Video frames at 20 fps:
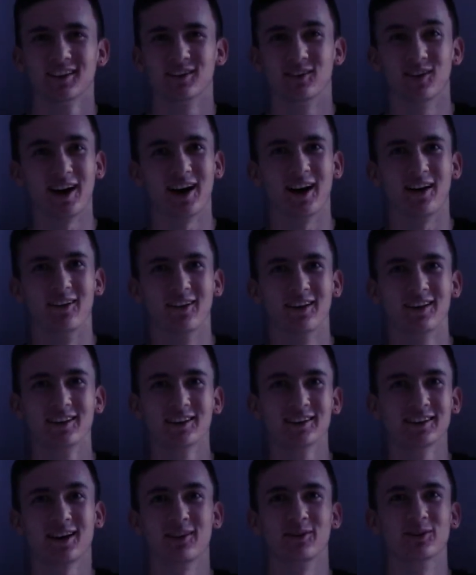Wow,
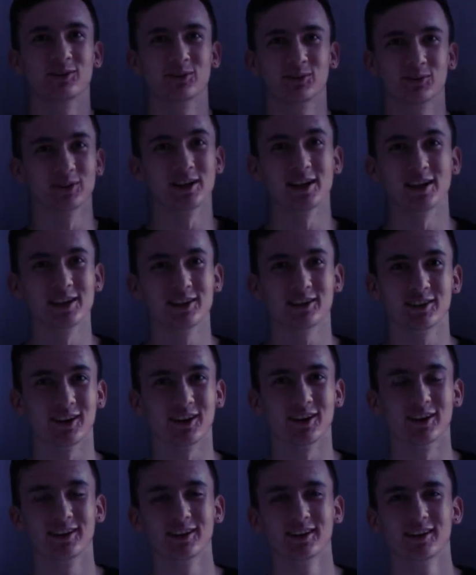that was really
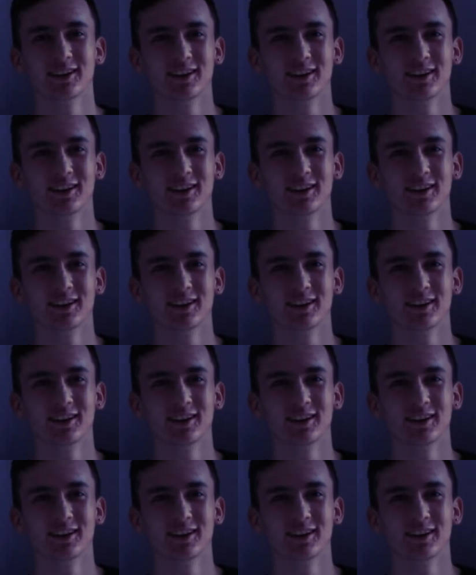good.